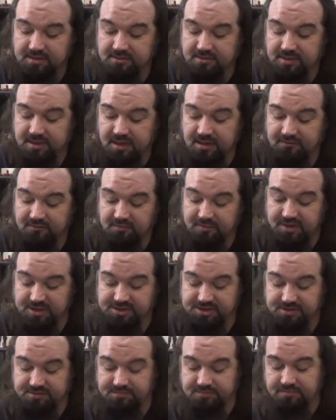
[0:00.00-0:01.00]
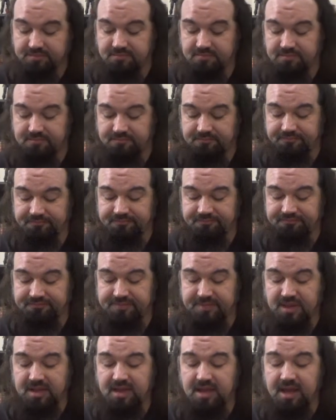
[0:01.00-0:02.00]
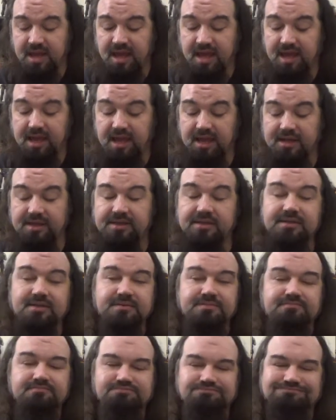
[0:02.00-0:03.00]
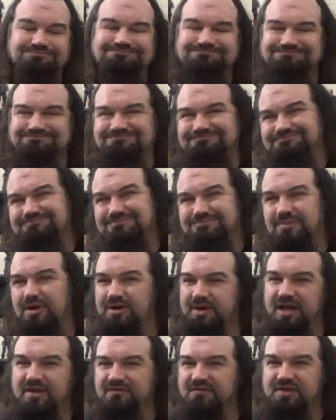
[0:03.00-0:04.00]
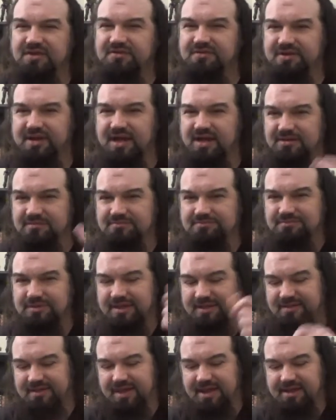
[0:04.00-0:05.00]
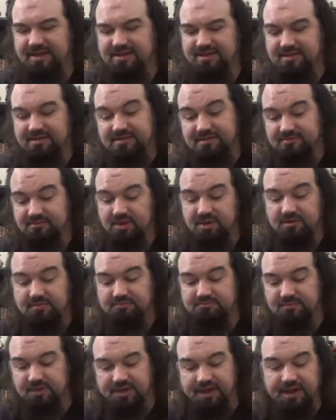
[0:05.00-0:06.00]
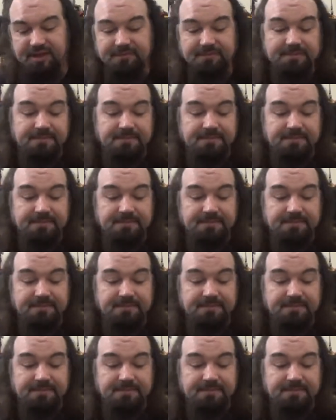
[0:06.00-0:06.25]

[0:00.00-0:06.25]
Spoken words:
get information. And Monet figures it out like that, because, well, Monet.